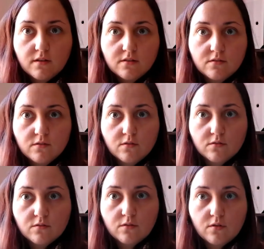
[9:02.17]
is not.
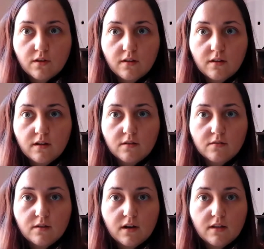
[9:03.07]

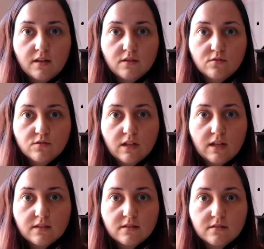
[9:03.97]
I need to
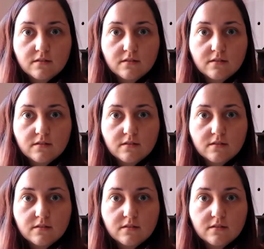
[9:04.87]
select